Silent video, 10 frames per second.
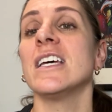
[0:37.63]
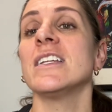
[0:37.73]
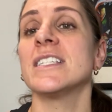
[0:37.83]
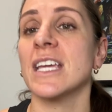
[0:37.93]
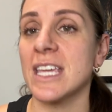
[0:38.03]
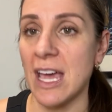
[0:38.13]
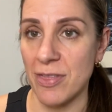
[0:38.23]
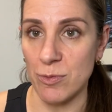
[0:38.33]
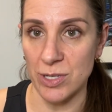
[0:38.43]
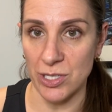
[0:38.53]
to get
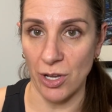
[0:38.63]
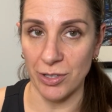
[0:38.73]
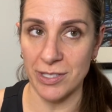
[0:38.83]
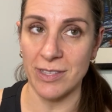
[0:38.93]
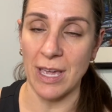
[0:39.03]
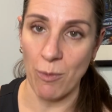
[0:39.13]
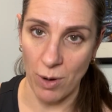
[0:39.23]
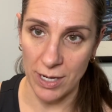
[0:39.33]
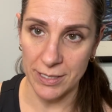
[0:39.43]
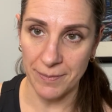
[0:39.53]
the results they
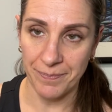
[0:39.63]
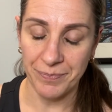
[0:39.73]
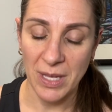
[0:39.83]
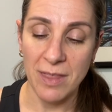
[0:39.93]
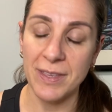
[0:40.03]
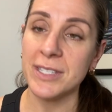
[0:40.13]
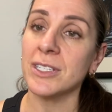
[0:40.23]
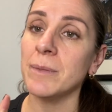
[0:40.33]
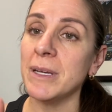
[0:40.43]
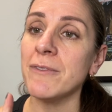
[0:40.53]
want. This
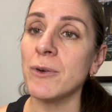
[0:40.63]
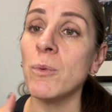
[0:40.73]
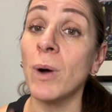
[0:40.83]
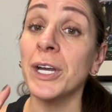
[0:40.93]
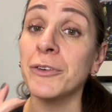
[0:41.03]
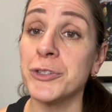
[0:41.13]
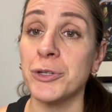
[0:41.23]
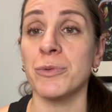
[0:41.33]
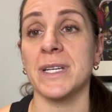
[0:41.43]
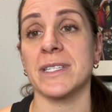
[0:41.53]
could be for one of two
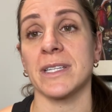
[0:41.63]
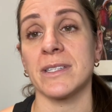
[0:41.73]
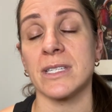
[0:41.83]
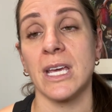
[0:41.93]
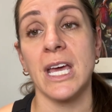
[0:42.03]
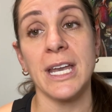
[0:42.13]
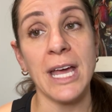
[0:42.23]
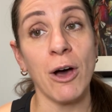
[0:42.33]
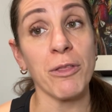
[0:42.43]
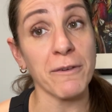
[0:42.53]
reasons.
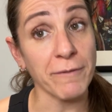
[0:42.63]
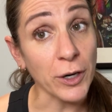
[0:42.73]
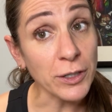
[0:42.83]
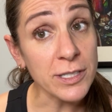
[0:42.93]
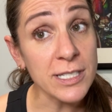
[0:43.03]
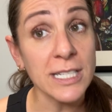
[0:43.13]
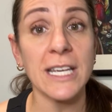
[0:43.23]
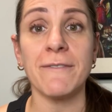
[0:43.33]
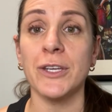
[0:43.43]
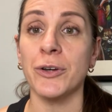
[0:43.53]
Now, the first,
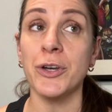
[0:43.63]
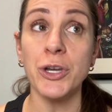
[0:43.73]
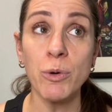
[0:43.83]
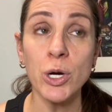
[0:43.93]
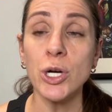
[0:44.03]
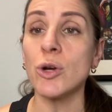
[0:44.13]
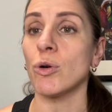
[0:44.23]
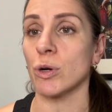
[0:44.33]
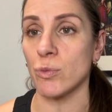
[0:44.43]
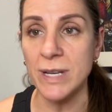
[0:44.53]
if you're newer
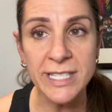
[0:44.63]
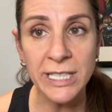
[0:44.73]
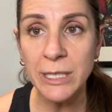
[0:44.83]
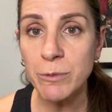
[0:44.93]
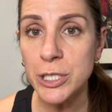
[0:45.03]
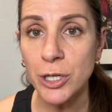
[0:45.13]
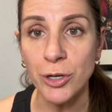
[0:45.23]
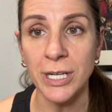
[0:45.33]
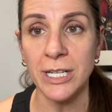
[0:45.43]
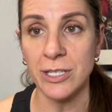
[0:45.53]
or recently
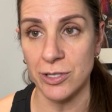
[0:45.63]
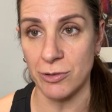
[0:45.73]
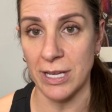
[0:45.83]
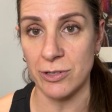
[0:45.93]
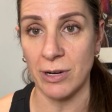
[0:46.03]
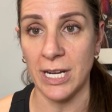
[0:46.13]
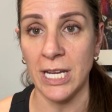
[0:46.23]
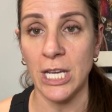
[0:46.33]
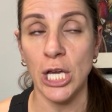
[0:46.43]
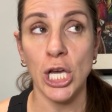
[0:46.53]
returning to strength
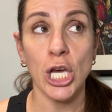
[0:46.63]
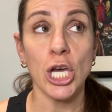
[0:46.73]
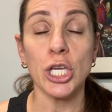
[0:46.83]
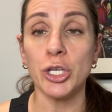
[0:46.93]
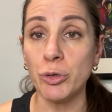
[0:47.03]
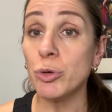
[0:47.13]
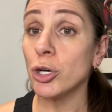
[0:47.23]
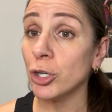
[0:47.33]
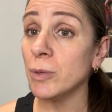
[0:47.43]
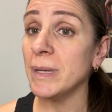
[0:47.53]
training, you
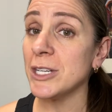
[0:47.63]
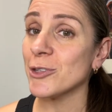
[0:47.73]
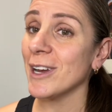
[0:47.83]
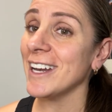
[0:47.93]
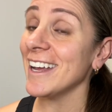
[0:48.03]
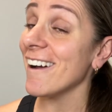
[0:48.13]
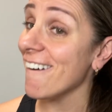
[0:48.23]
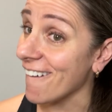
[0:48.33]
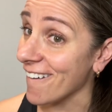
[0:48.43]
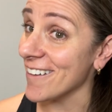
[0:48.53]
could be training
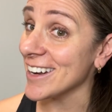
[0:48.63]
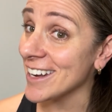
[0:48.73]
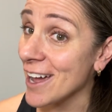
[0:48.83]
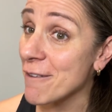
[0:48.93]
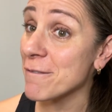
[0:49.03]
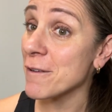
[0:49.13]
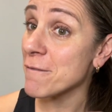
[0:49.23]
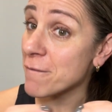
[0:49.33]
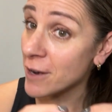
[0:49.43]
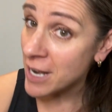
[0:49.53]
hard enough
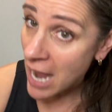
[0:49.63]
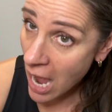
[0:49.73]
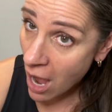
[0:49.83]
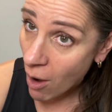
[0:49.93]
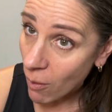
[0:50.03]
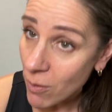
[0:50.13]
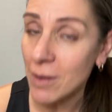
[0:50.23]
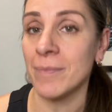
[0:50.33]
for now,